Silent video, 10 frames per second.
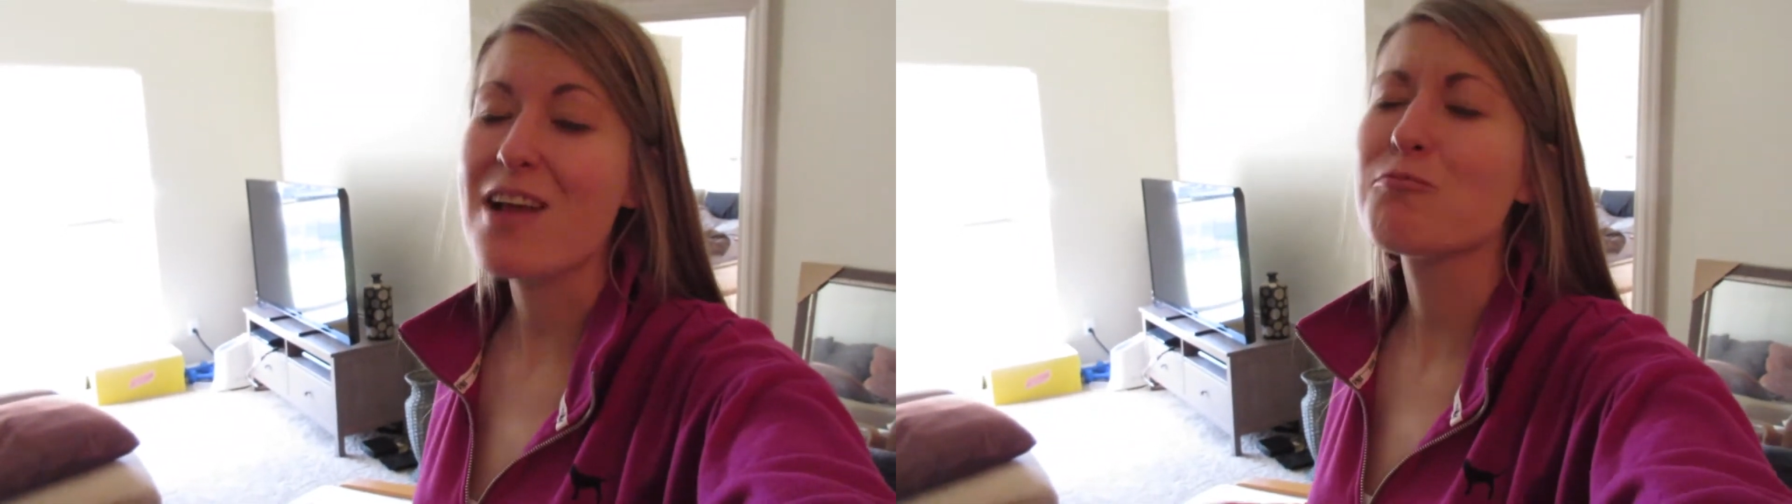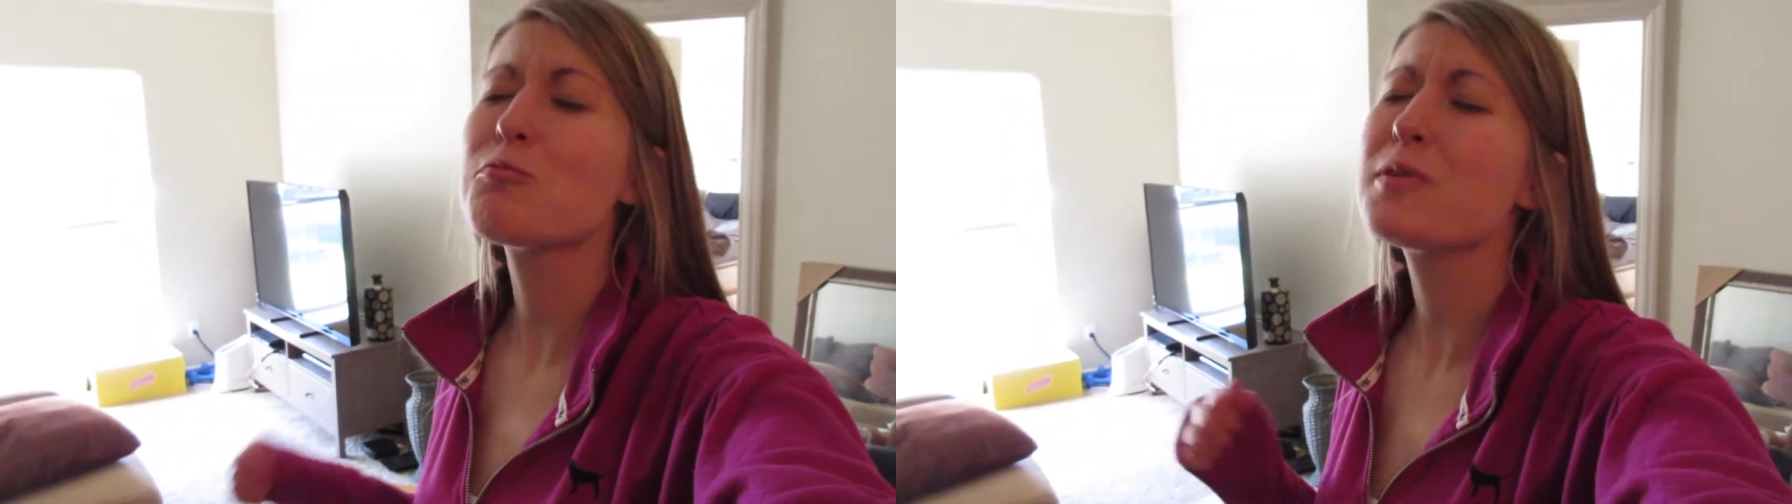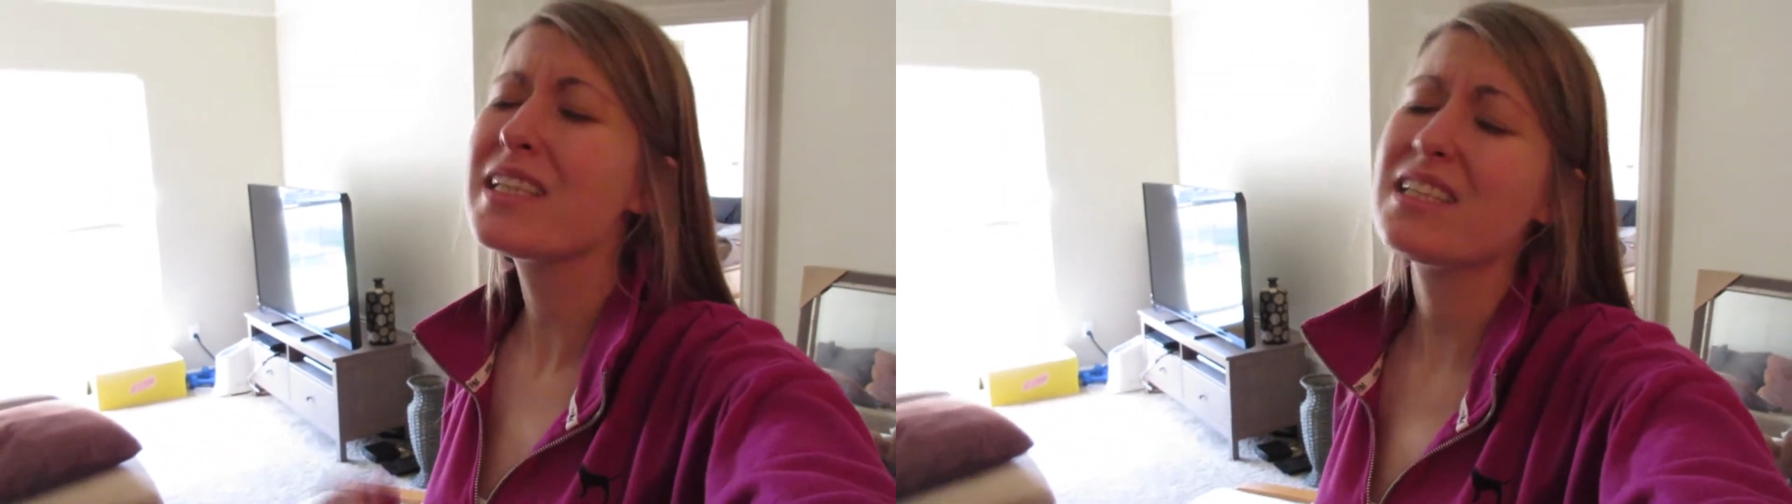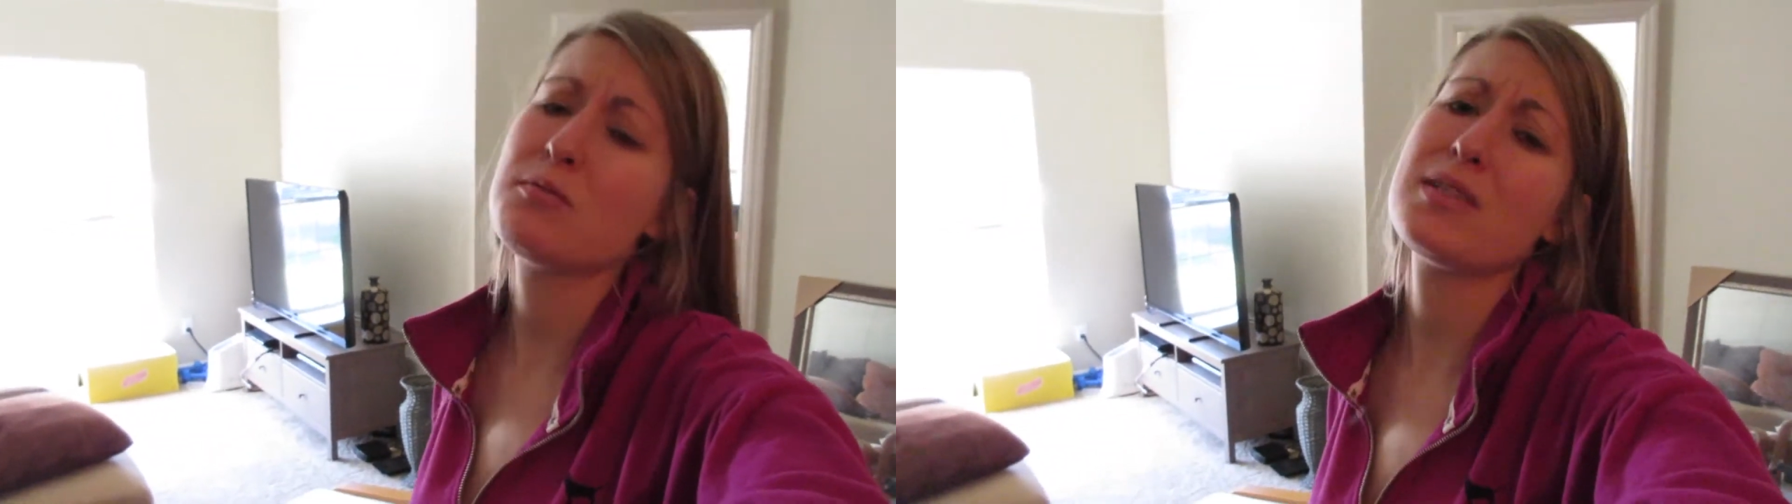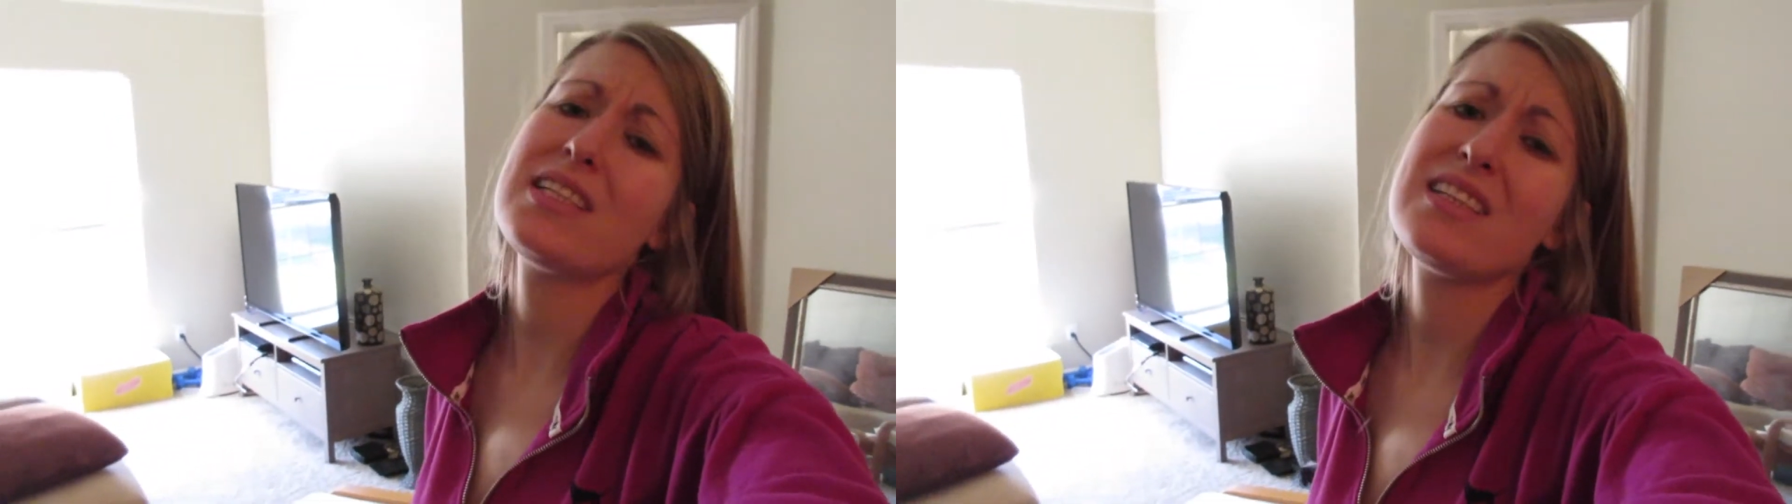I
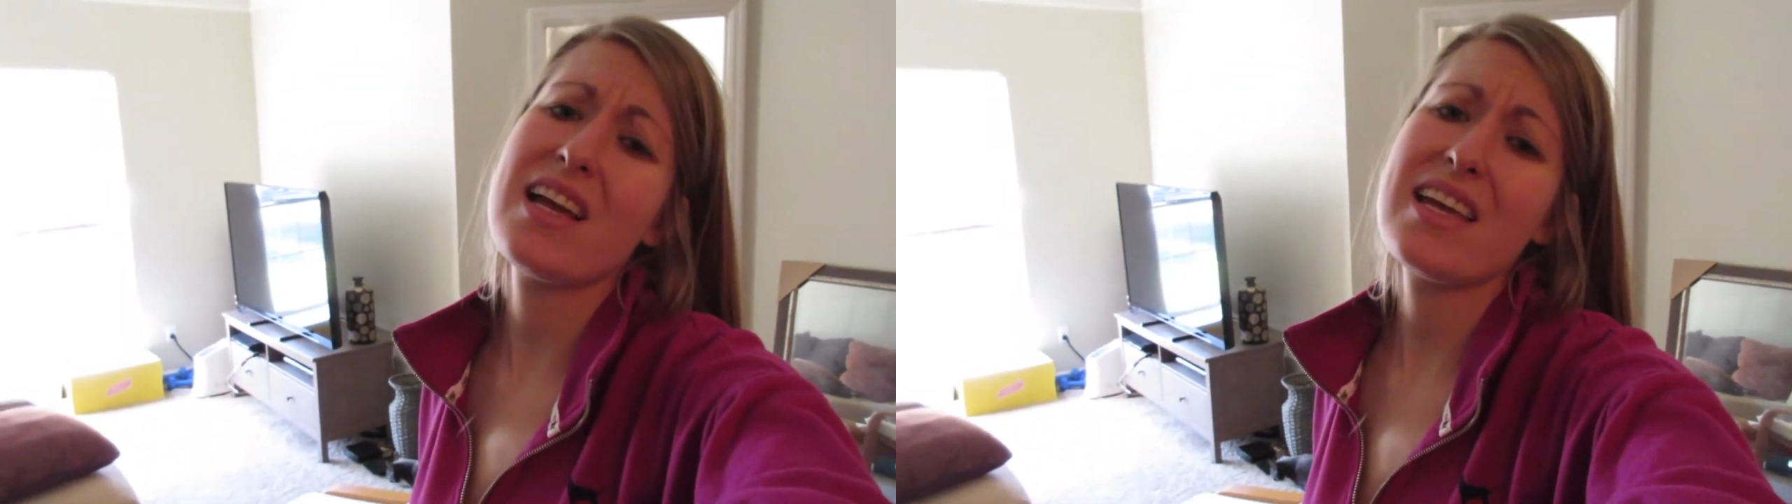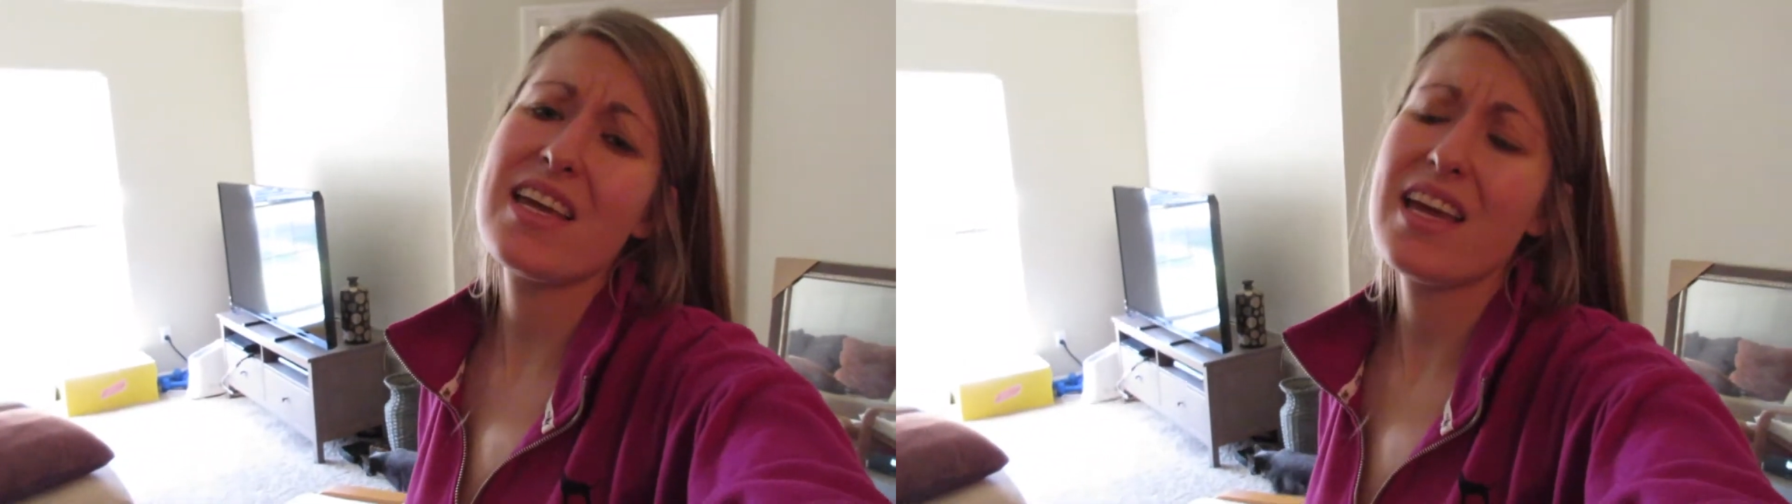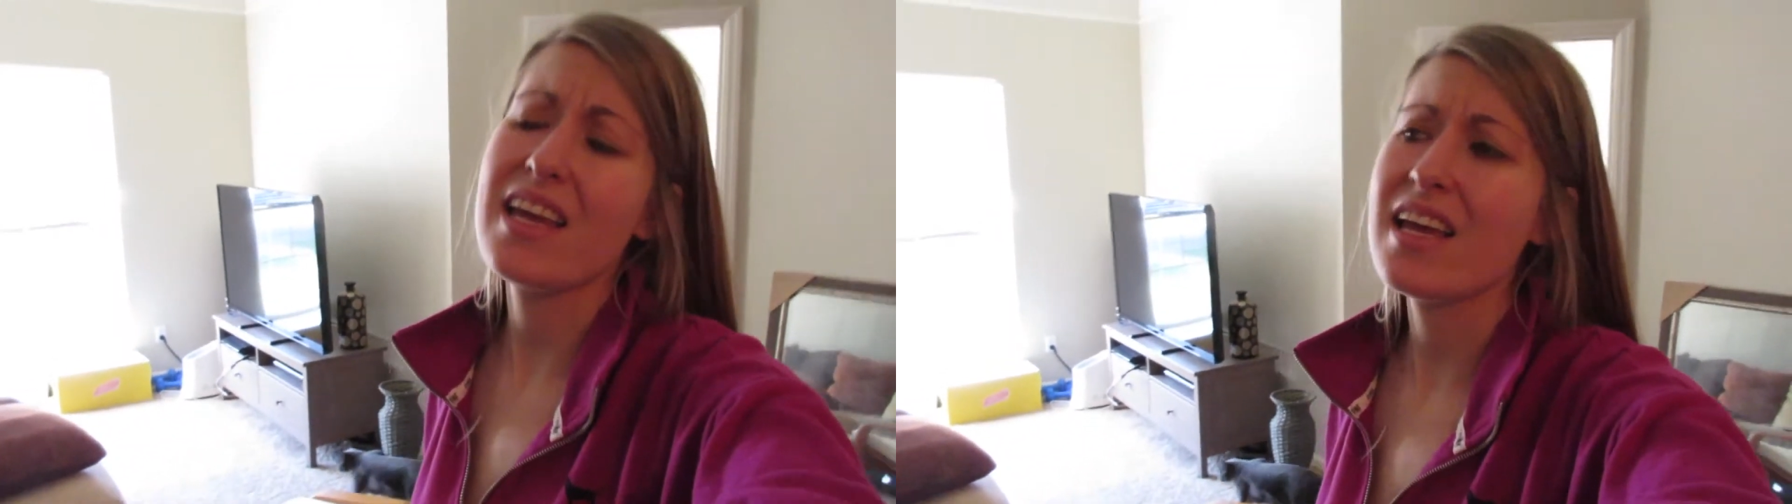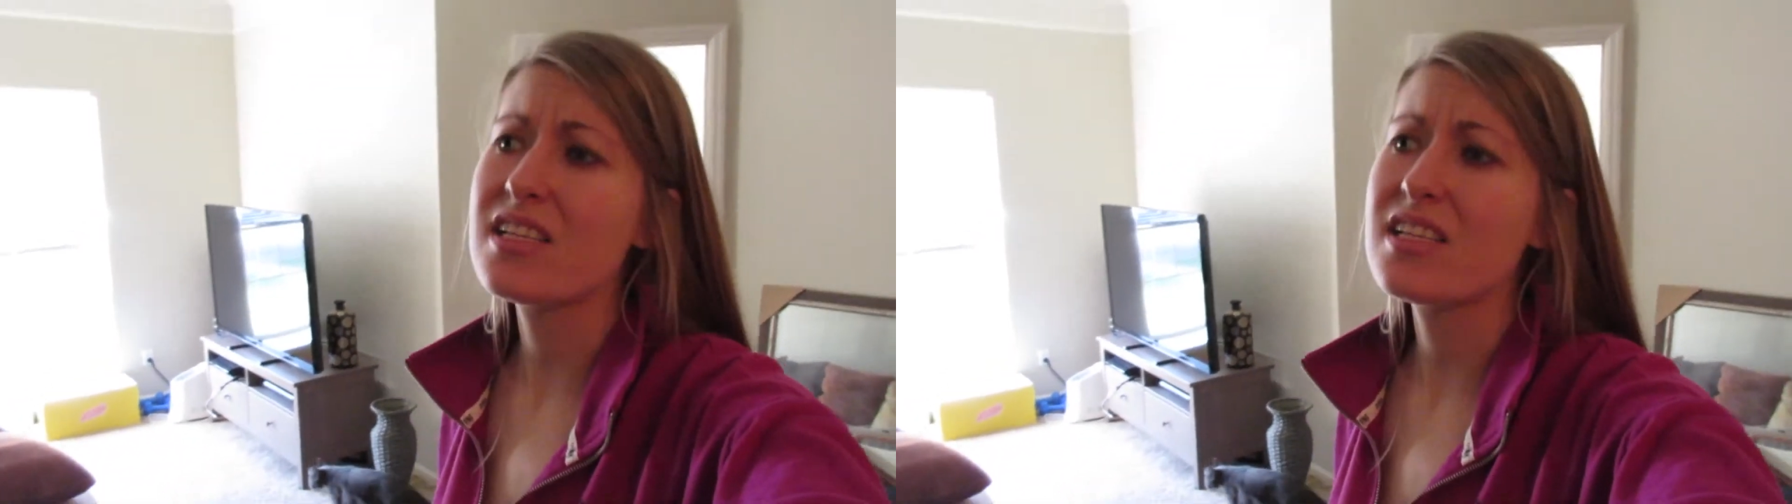really like it.